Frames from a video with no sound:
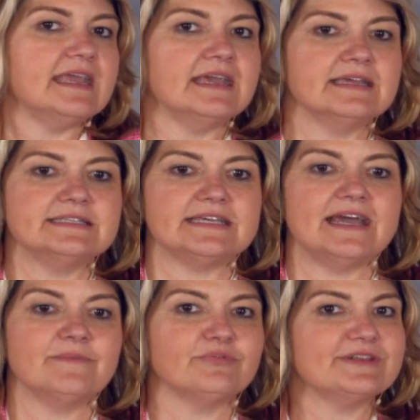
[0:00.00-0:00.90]
And uh,
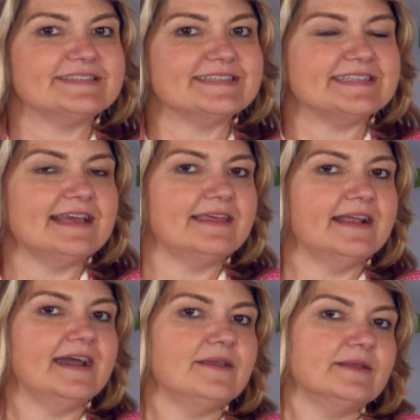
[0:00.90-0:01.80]
I'm pleased to say that,
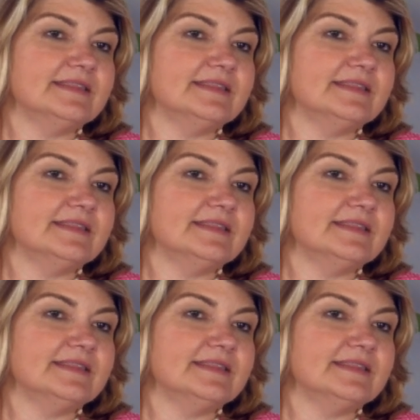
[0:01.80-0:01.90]
I,